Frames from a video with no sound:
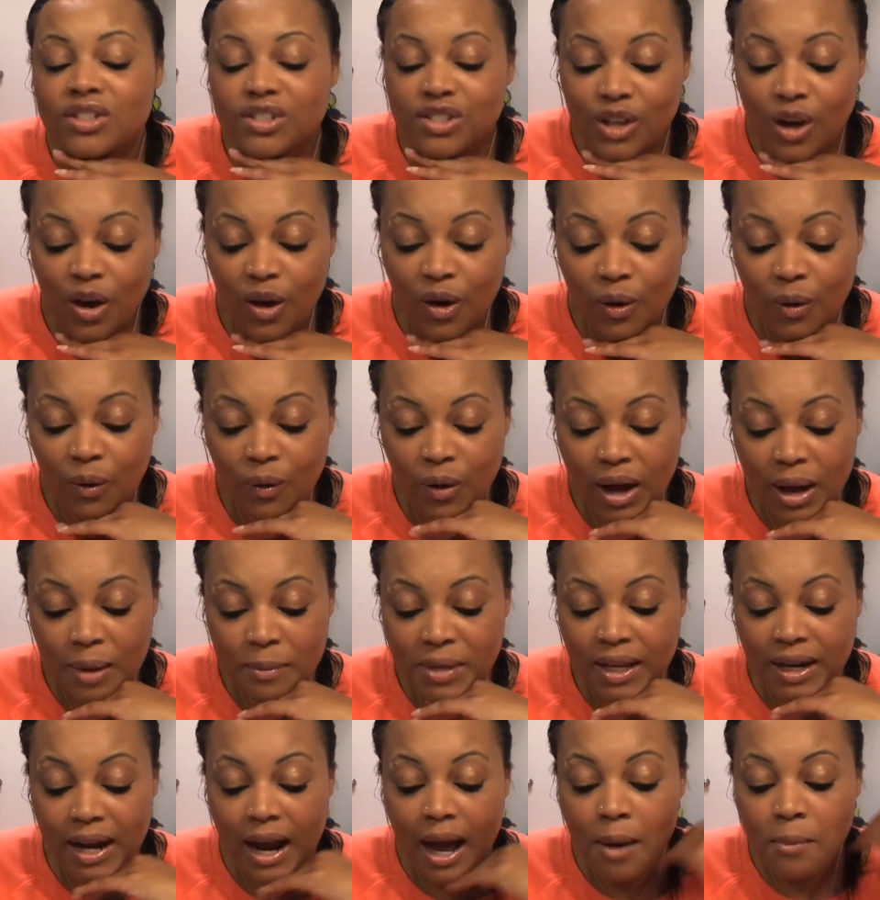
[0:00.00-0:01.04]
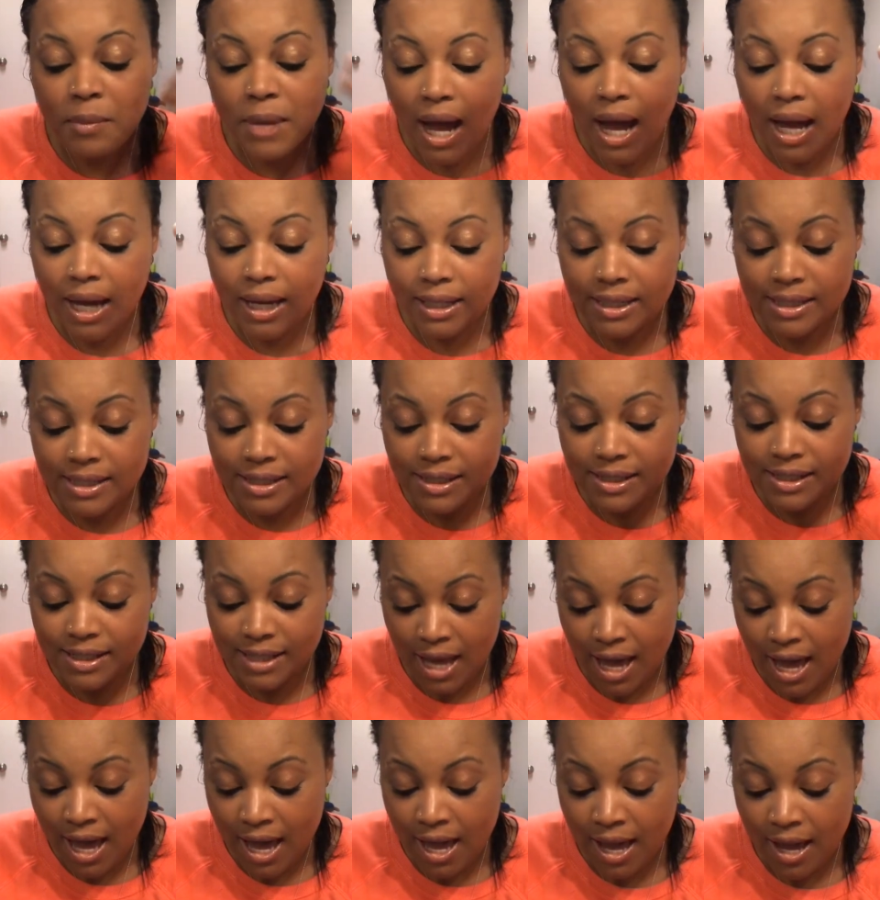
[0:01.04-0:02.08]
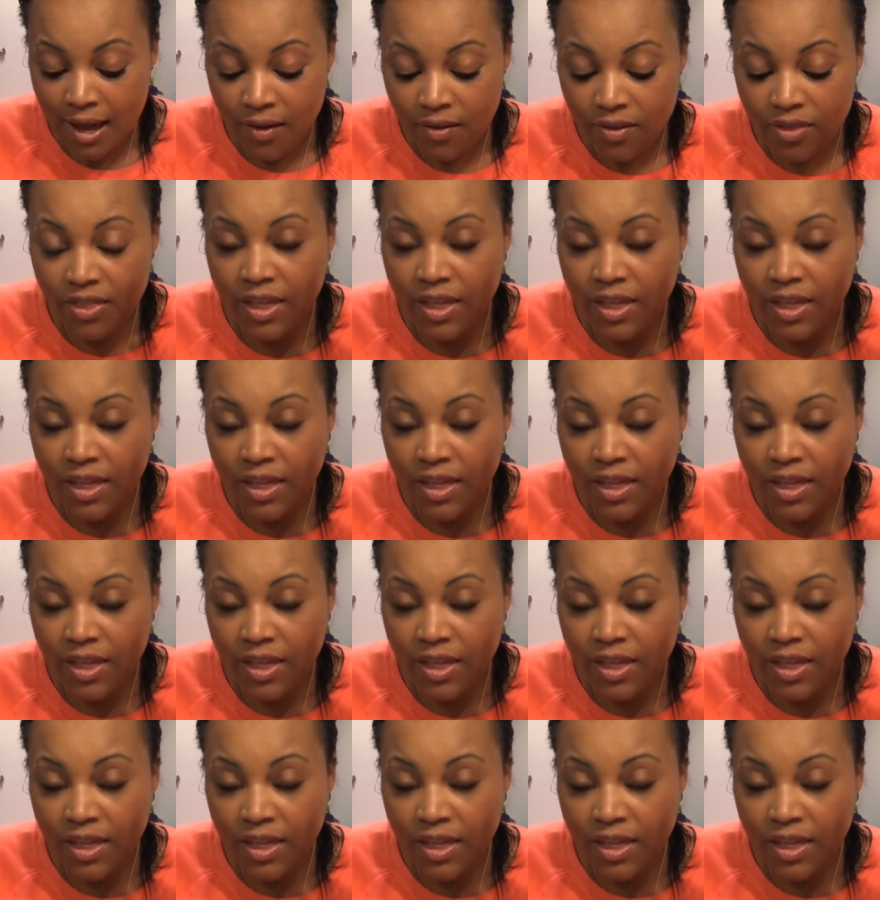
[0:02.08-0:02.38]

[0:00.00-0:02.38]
So, I mean, I'm not gonna say